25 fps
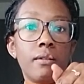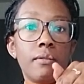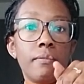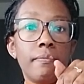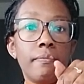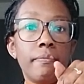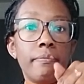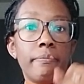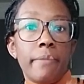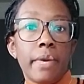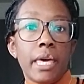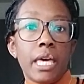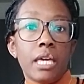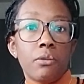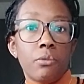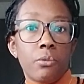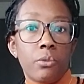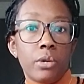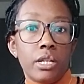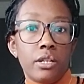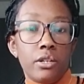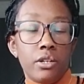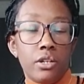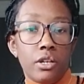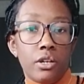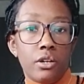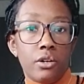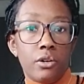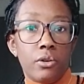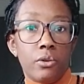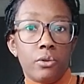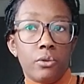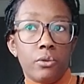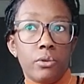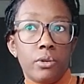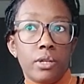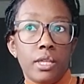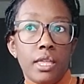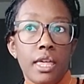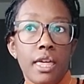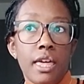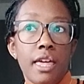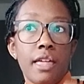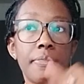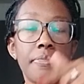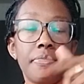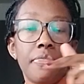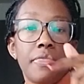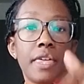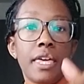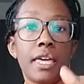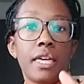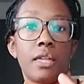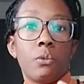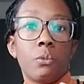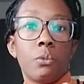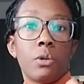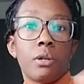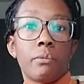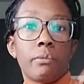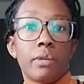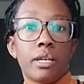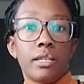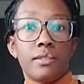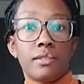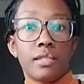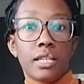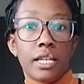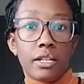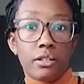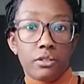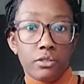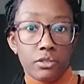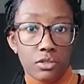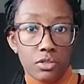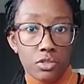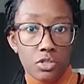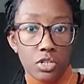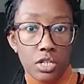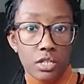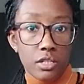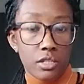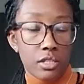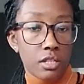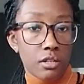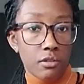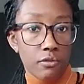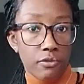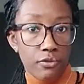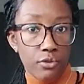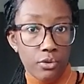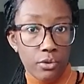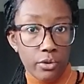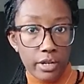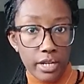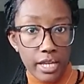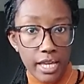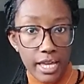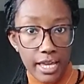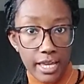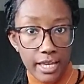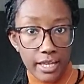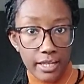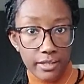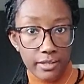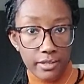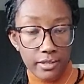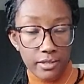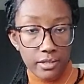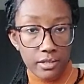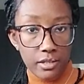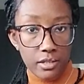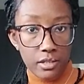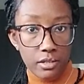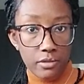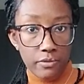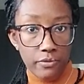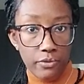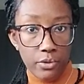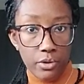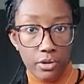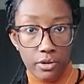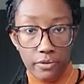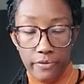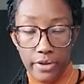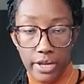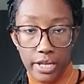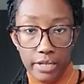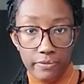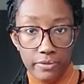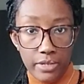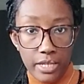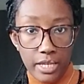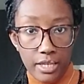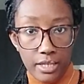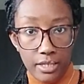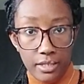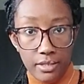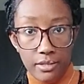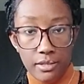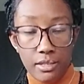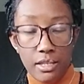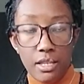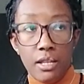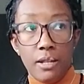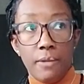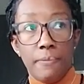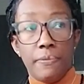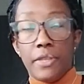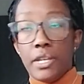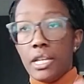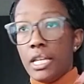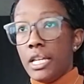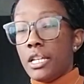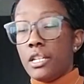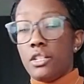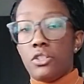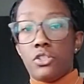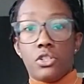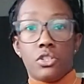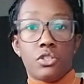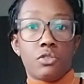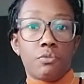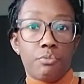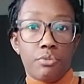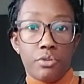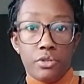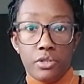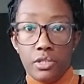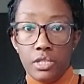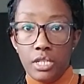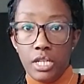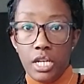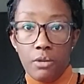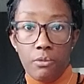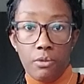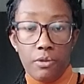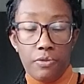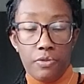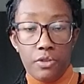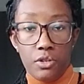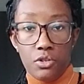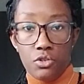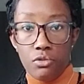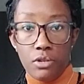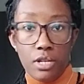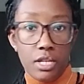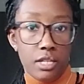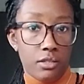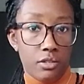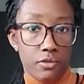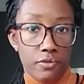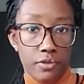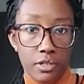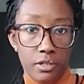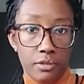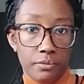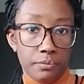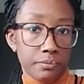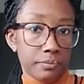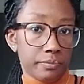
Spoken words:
med window, and then when my cycle starts in 4 or 5 days, then I can just proceed with the transfer.